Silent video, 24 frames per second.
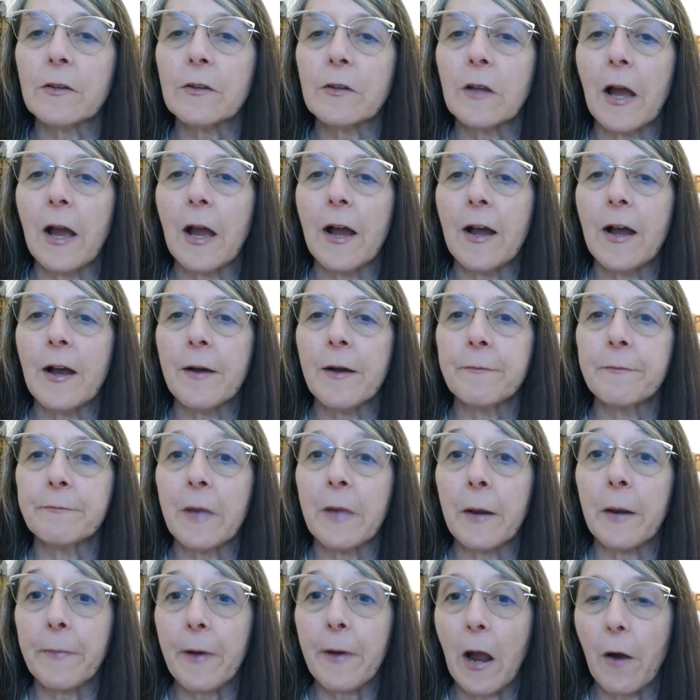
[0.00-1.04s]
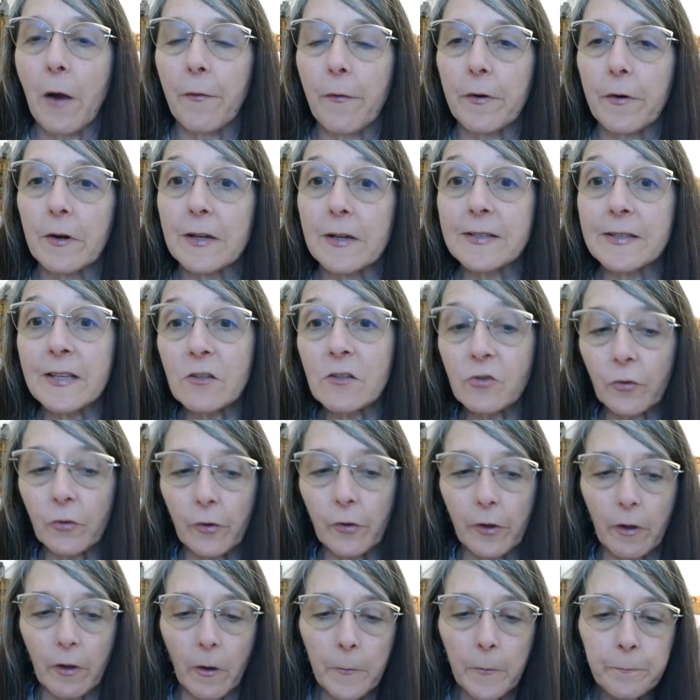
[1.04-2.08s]
MetaPower essential
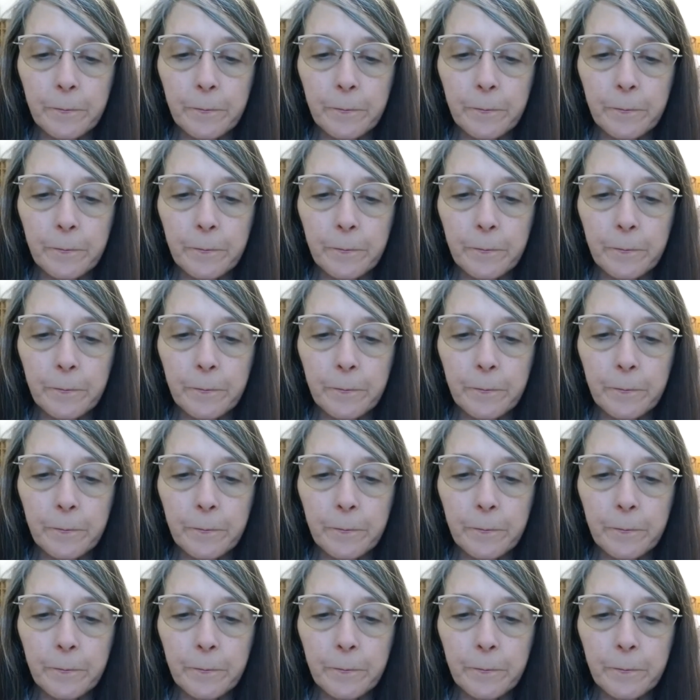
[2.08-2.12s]
oil.